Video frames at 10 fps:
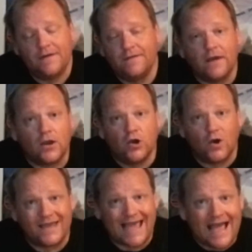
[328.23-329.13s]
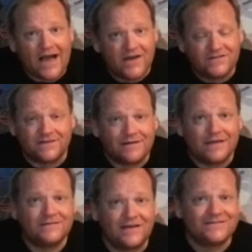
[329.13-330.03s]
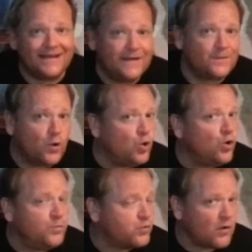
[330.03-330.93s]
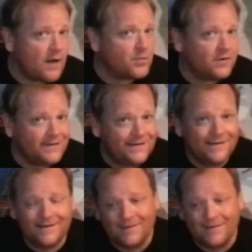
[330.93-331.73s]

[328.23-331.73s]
that Cook has and, and doesn't hit the hole properly.